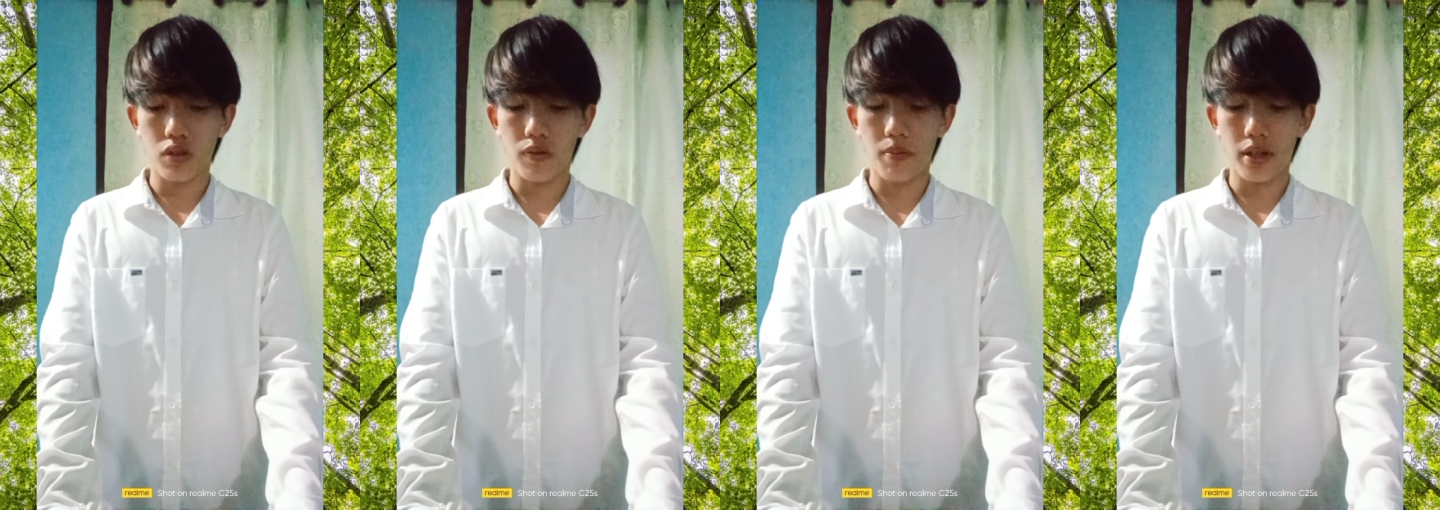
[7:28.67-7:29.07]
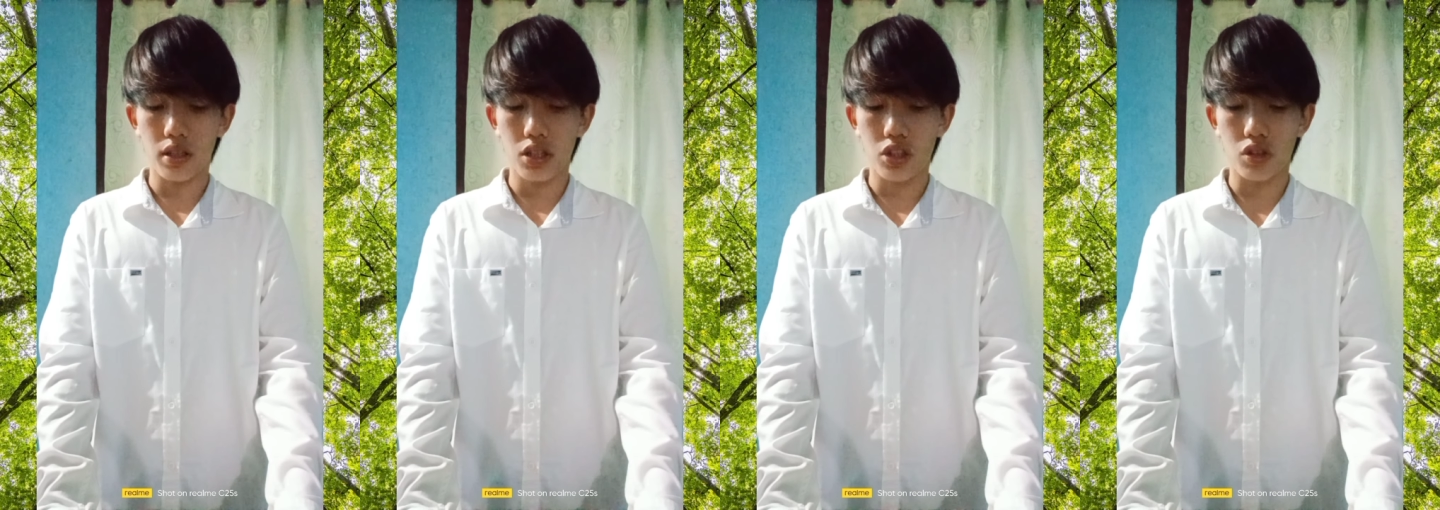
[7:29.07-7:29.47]
it
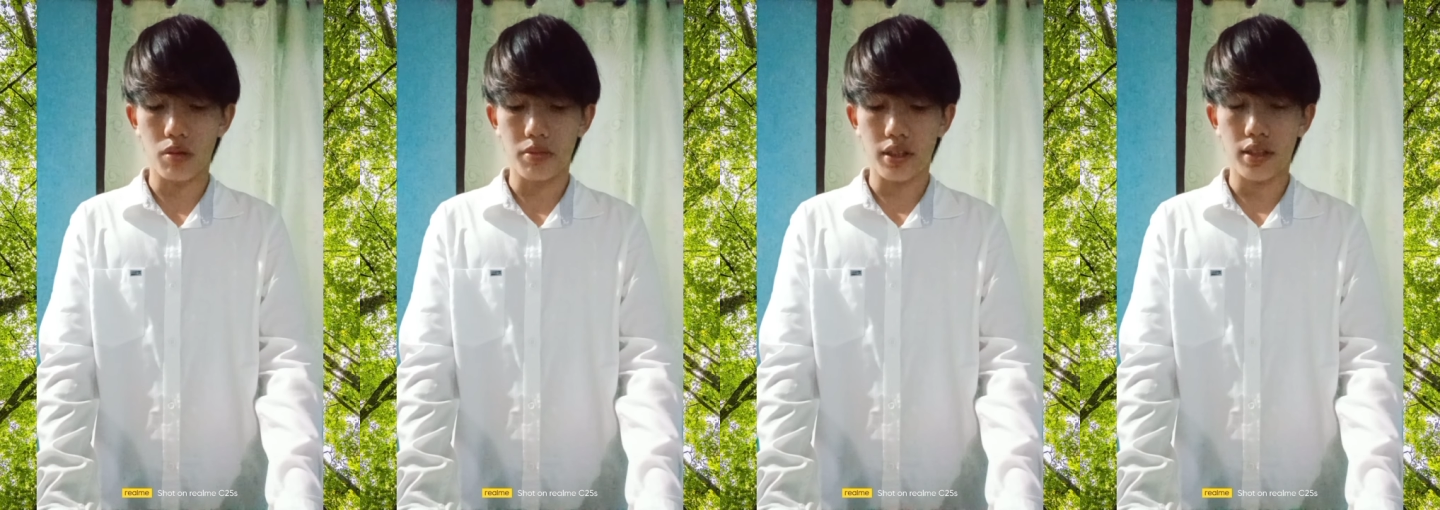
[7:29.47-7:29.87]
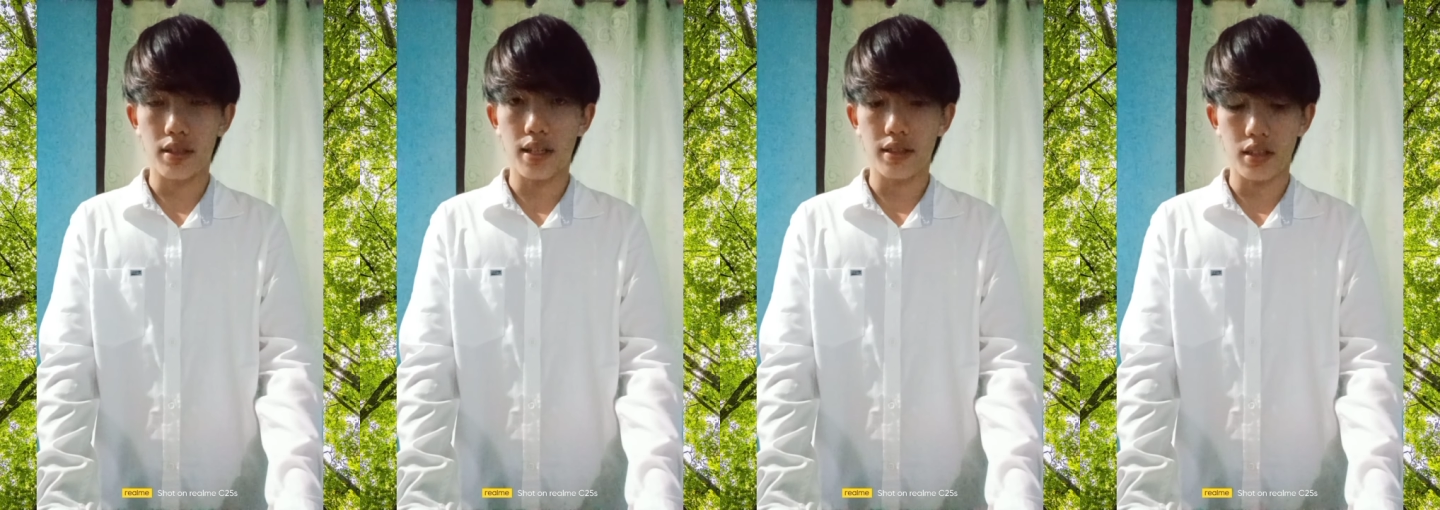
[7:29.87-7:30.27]
doesn't convey
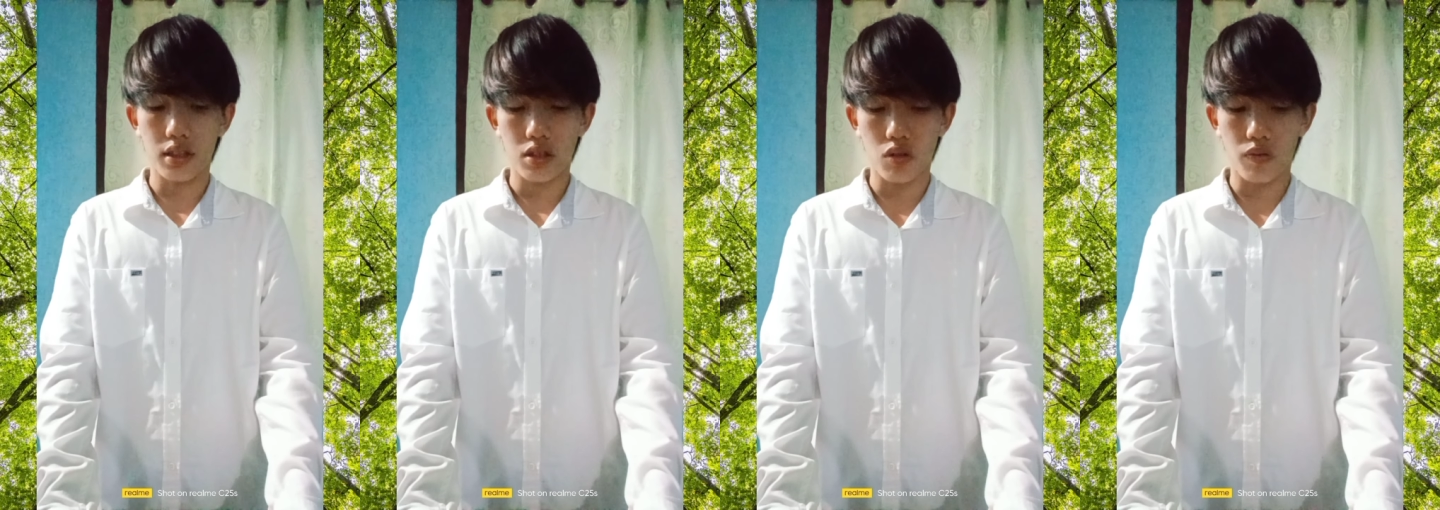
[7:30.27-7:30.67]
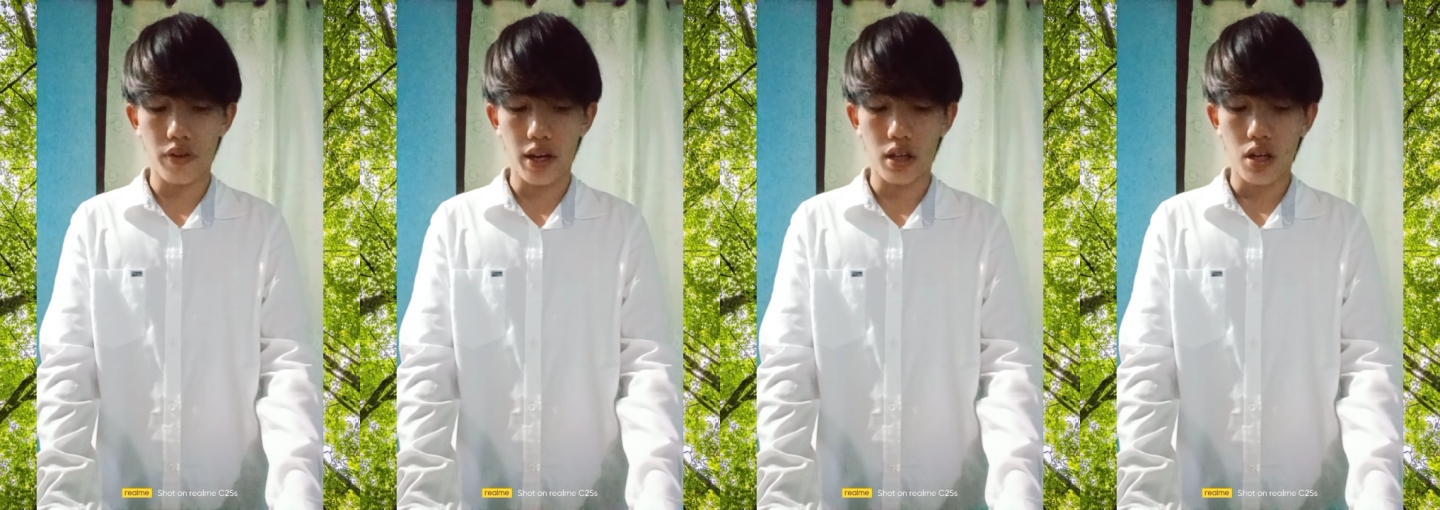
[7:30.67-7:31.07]
much of
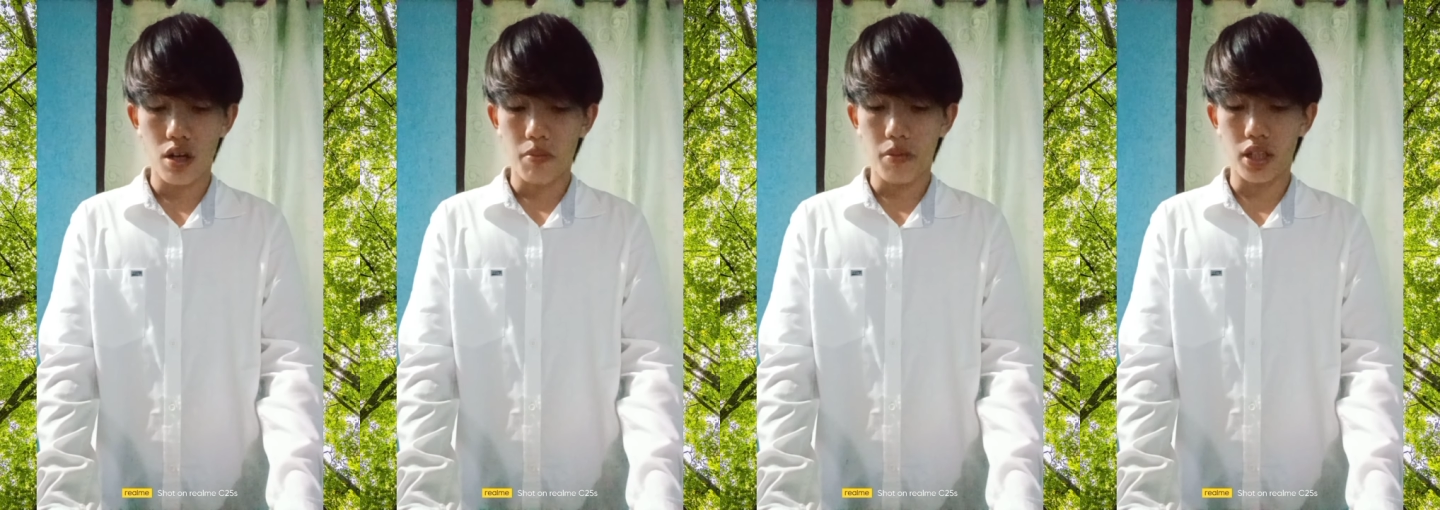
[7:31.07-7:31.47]
oxygen.